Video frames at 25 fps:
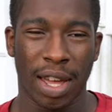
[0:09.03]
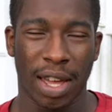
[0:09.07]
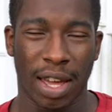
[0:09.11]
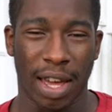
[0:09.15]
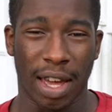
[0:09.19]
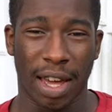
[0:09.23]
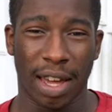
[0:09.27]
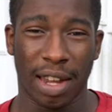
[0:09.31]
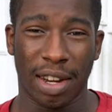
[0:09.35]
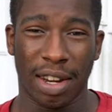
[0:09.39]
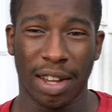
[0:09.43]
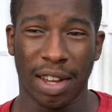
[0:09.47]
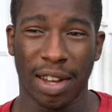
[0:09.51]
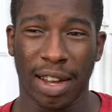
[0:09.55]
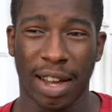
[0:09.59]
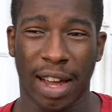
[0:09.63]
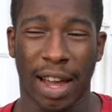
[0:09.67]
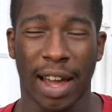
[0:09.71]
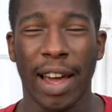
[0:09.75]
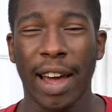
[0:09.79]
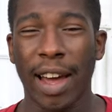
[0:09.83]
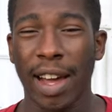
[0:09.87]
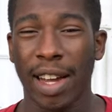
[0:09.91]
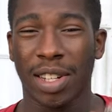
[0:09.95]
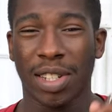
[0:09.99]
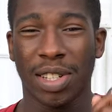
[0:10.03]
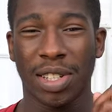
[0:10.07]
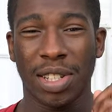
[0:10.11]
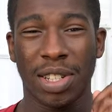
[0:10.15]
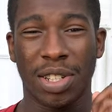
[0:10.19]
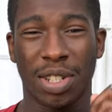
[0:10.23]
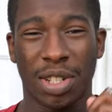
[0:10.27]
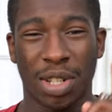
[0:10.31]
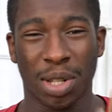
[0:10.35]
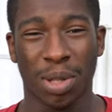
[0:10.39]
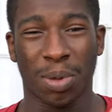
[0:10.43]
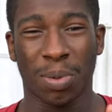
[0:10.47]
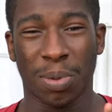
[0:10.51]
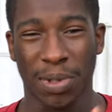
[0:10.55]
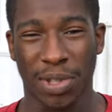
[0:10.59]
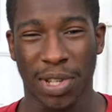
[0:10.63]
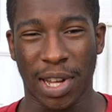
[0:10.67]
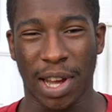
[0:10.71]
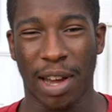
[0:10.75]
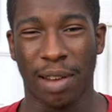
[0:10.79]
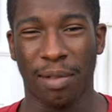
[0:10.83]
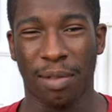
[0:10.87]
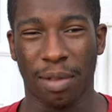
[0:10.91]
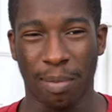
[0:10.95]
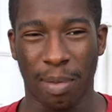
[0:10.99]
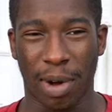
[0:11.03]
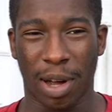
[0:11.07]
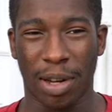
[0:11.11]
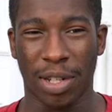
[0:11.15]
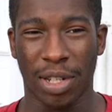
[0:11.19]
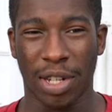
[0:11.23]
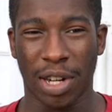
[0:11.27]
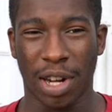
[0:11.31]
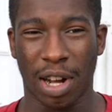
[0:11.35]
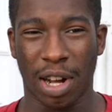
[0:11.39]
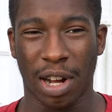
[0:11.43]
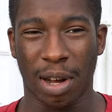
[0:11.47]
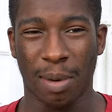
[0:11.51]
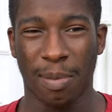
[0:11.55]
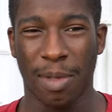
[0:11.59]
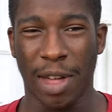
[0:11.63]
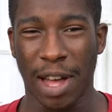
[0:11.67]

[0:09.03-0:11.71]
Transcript: and uh, I actually just resigned from my job.